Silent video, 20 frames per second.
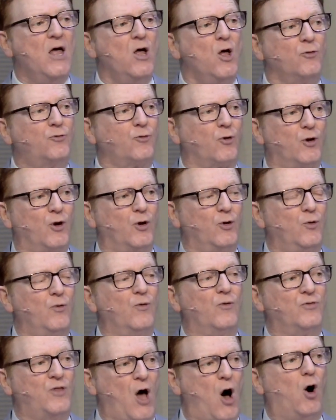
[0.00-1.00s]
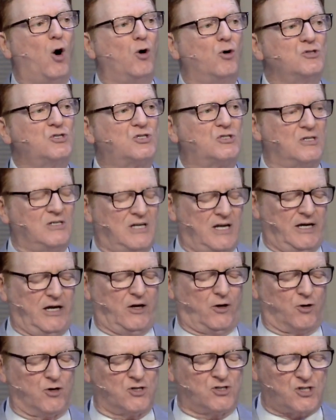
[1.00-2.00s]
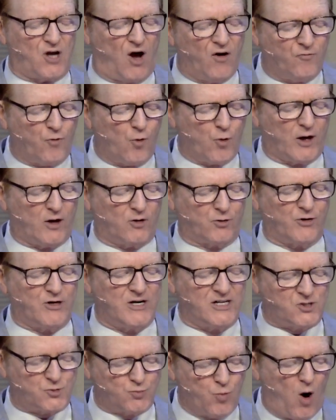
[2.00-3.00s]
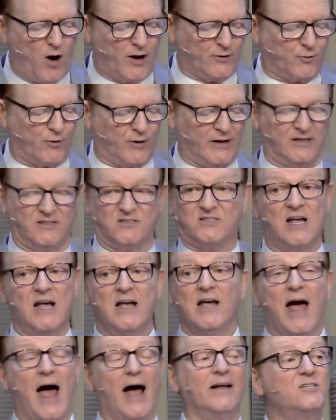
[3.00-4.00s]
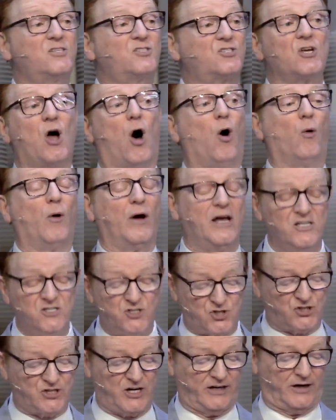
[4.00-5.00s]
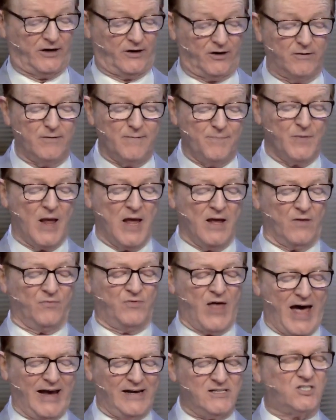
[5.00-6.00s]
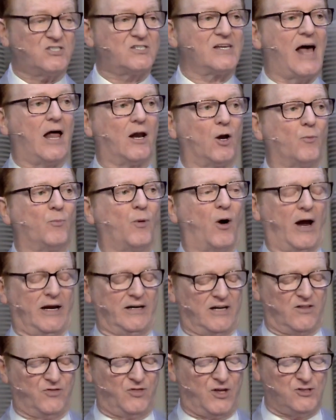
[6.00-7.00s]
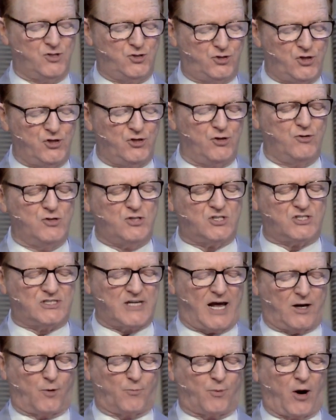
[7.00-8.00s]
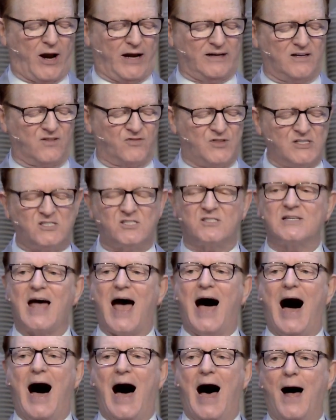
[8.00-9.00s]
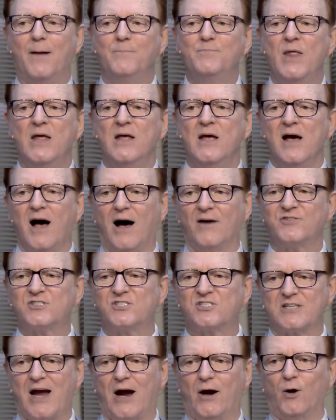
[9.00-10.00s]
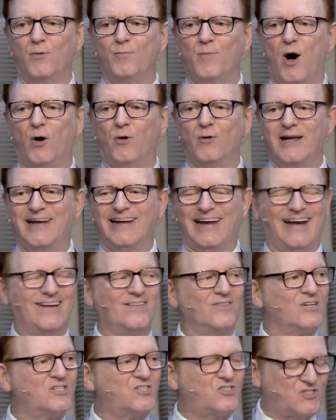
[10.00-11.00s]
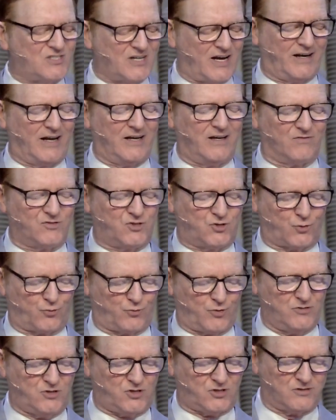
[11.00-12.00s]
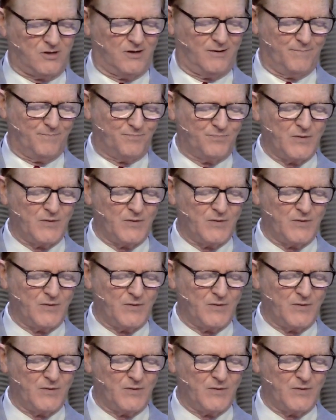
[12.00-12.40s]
through those years of wilderness wanderings. And so each year, they celebrated, the Jews celebrated this time of ceremony in the city of Jerusalem.